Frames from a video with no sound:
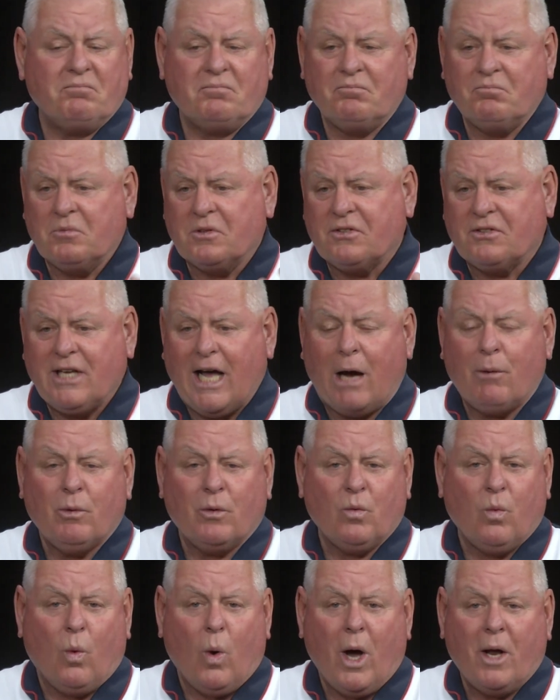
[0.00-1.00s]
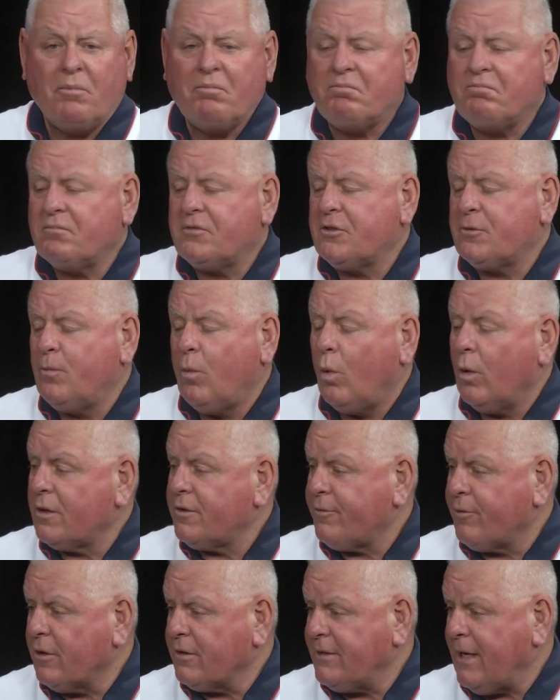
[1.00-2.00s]
start with one sports,
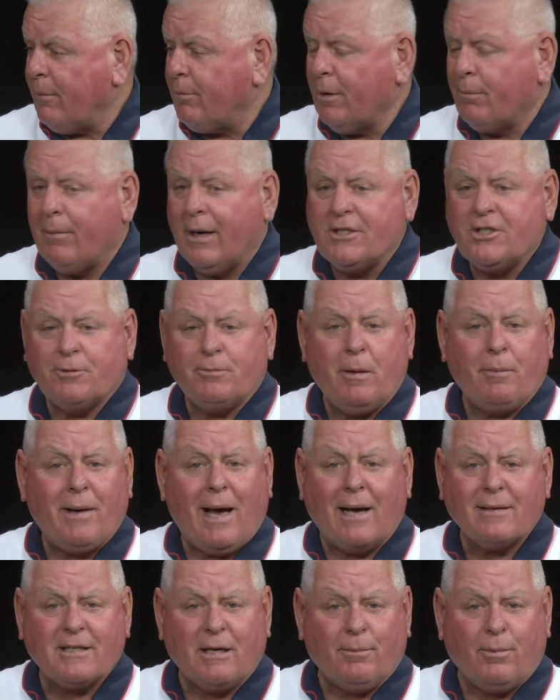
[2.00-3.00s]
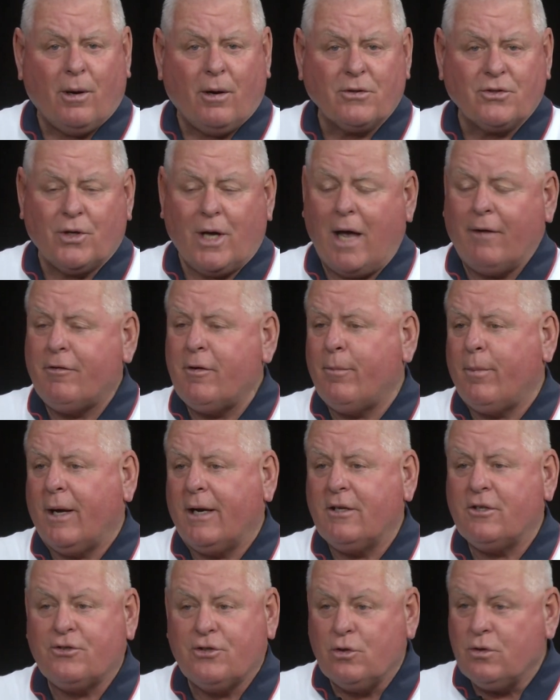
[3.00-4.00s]
for example. It might just be basketball. So
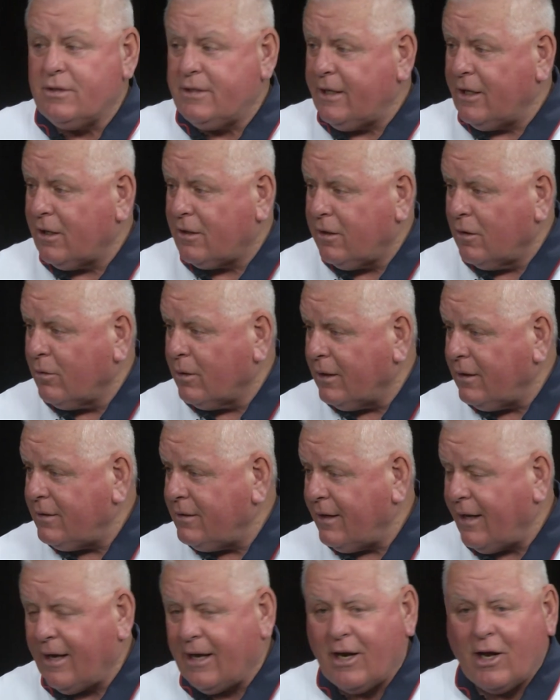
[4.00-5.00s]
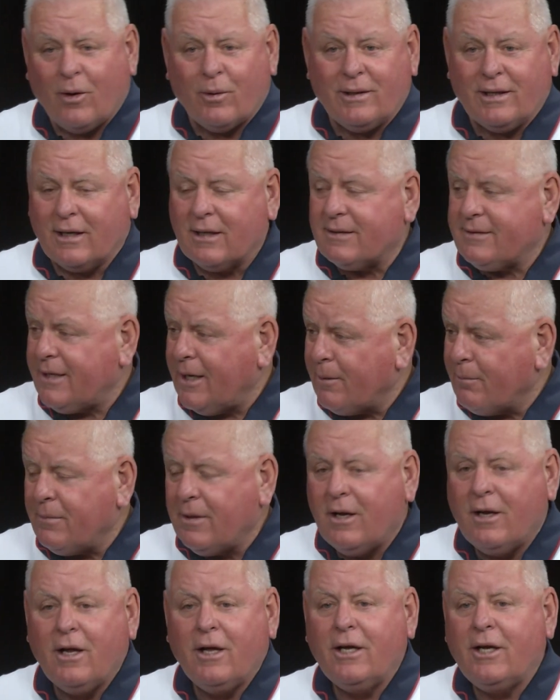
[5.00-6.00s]
everybody, Susie included, and little Tim,
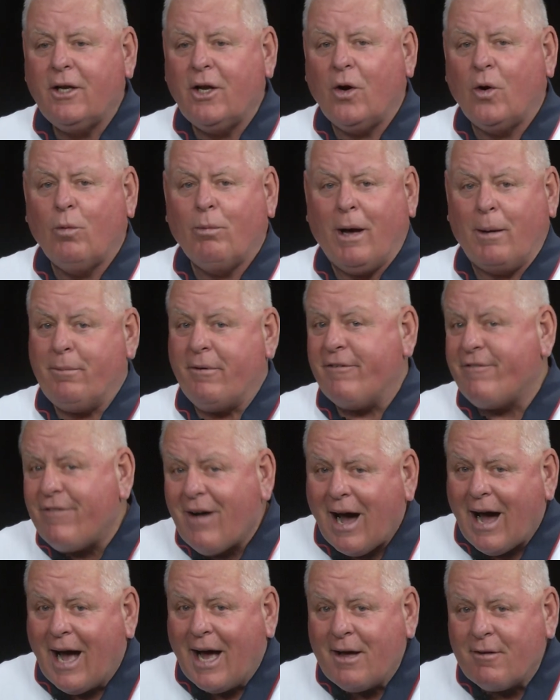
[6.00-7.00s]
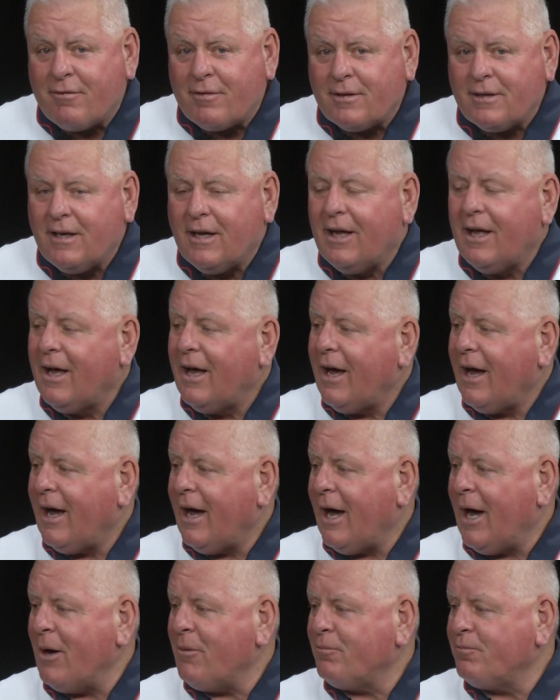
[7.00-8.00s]
who might be 5,
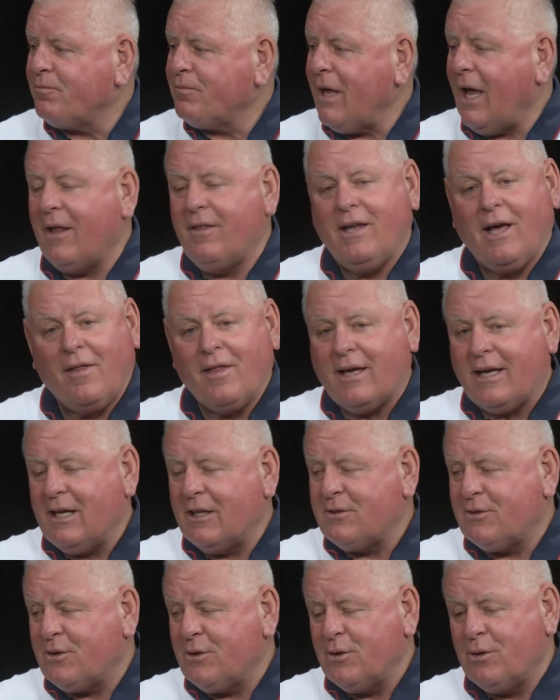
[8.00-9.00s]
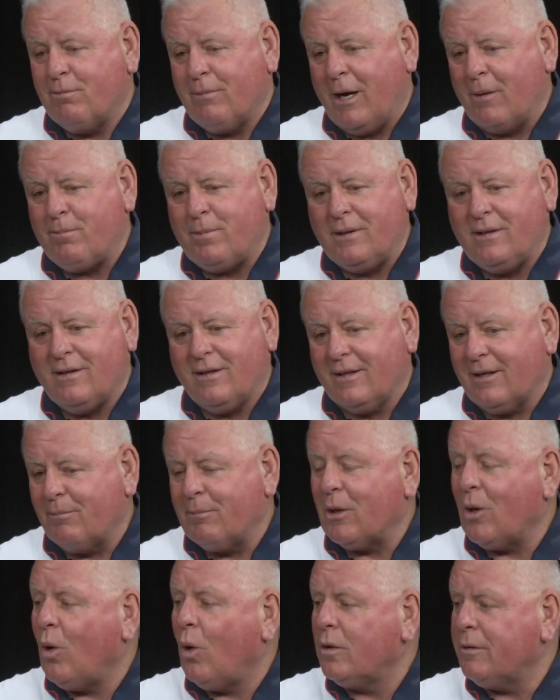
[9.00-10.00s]
and the other kids too, who might be a little
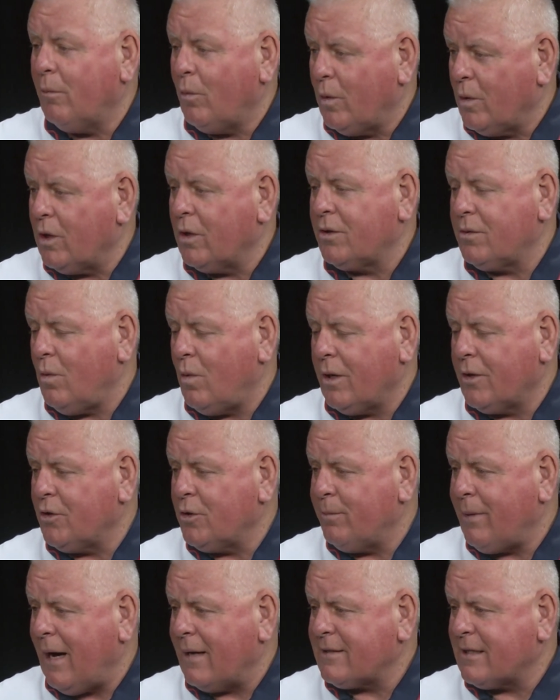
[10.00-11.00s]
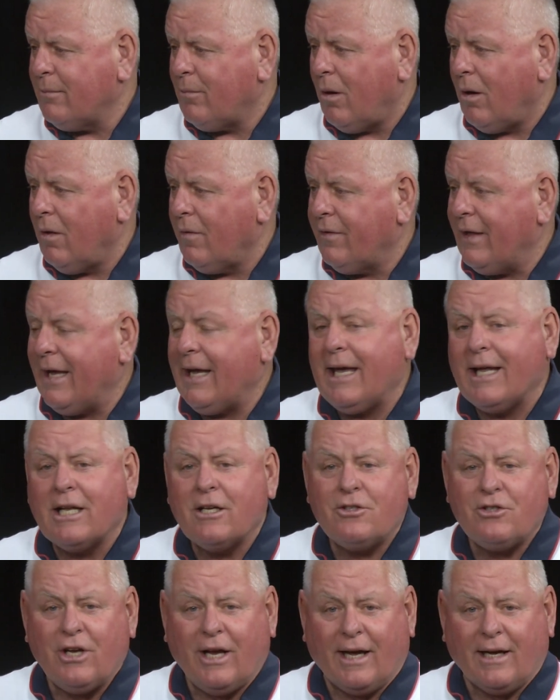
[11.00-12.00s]
bit older, who want to do basketball, they get a
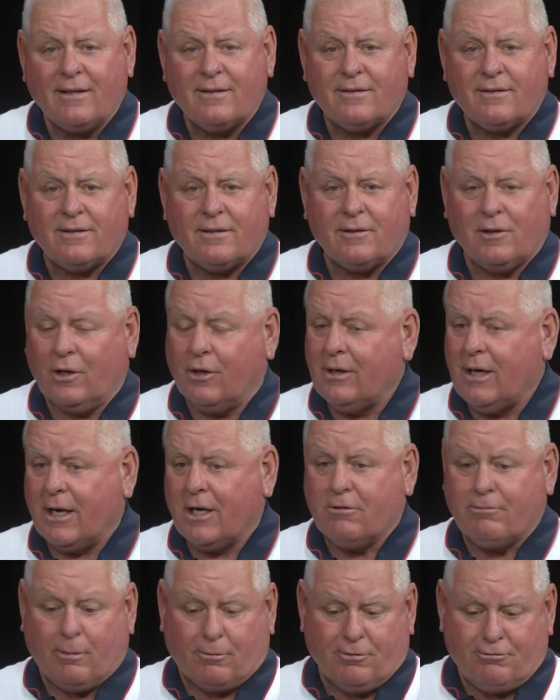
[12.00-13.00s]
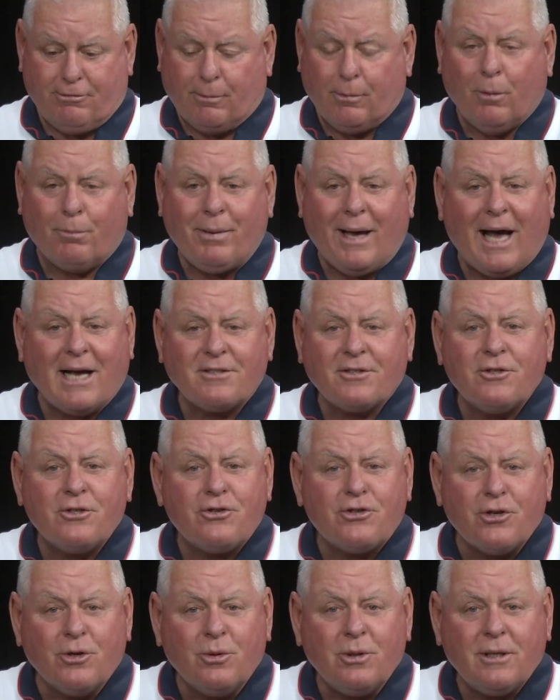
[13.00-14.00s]
chance to learn how to dribble, pass, and
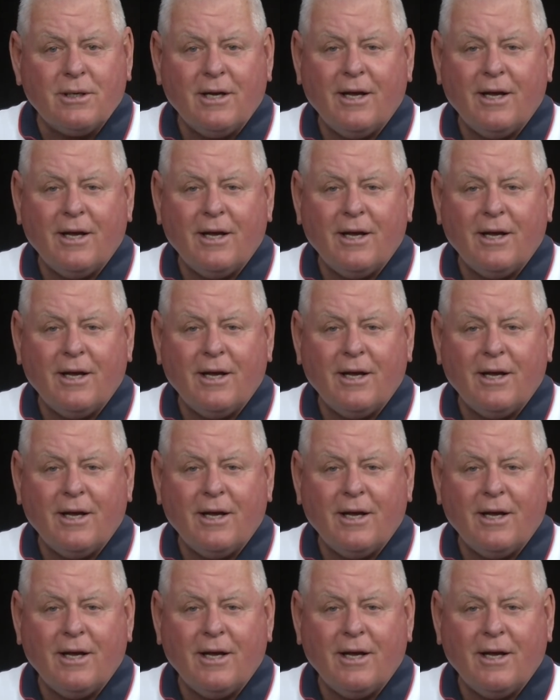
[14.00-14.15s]
shoot,